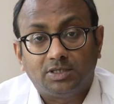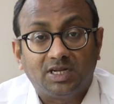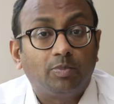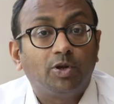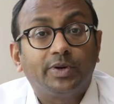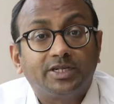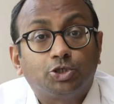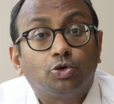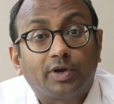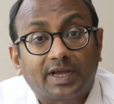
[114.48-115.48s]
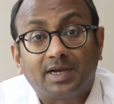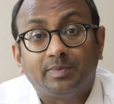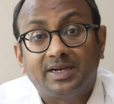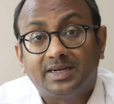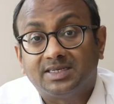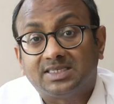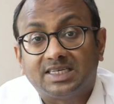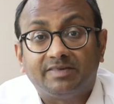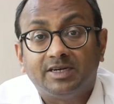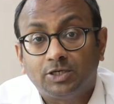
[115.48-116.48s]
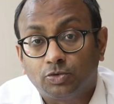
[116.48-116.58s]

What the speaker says: WHO recommended 7